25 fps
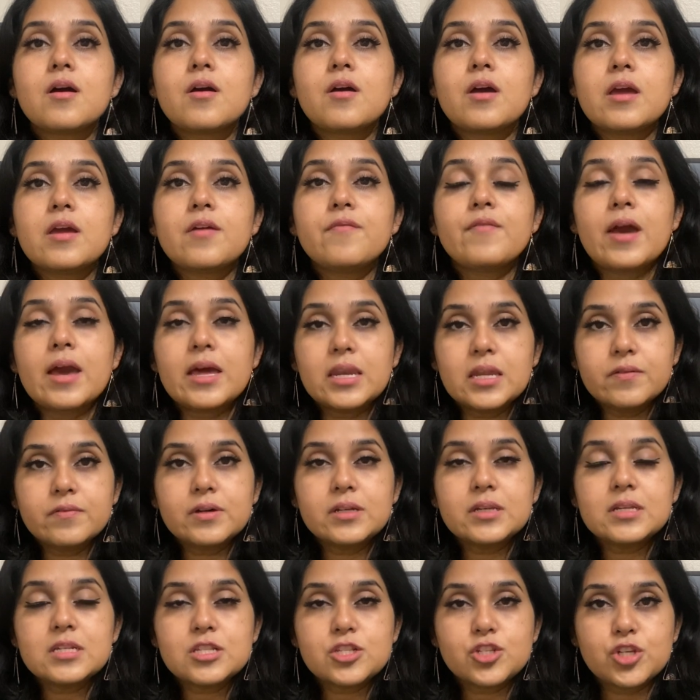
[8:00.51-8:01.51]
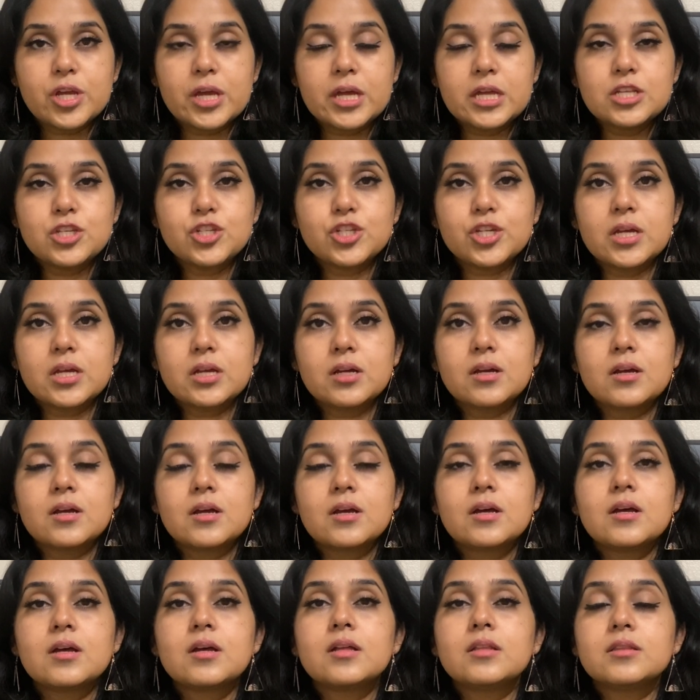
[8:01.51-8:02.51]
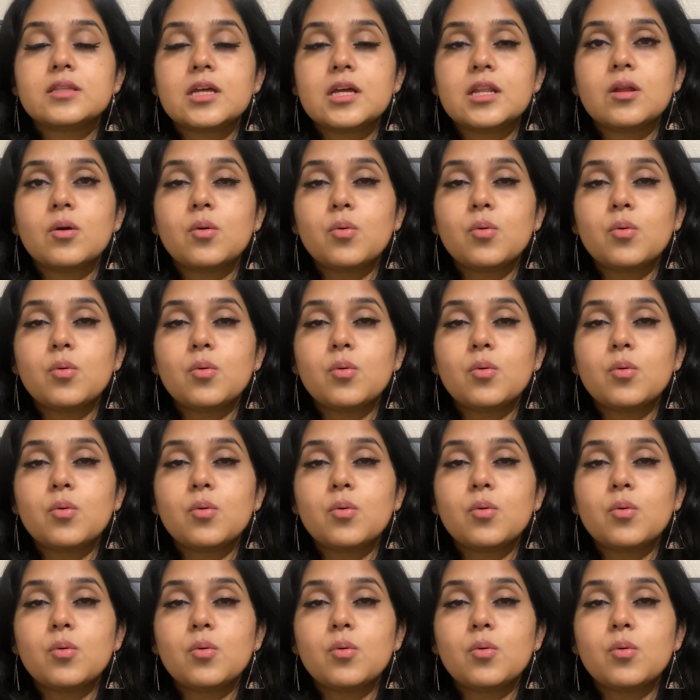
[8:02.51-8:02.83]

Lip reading: if anyone is changing, they'll